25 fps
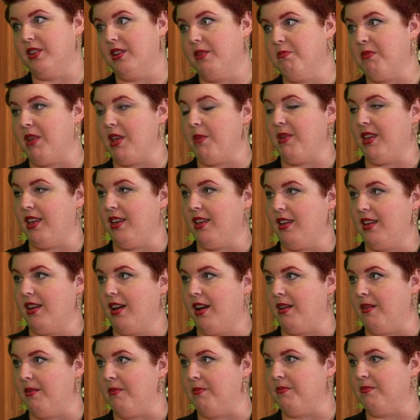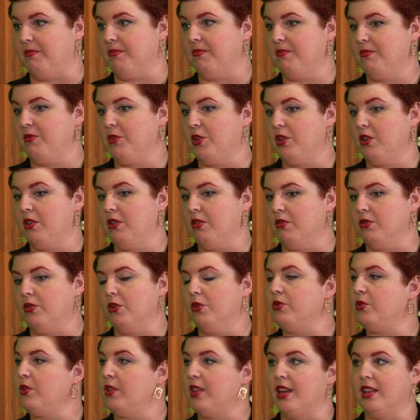maybe, um, you know,
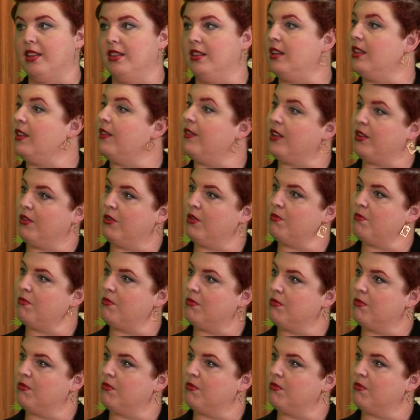don't do that in the living room.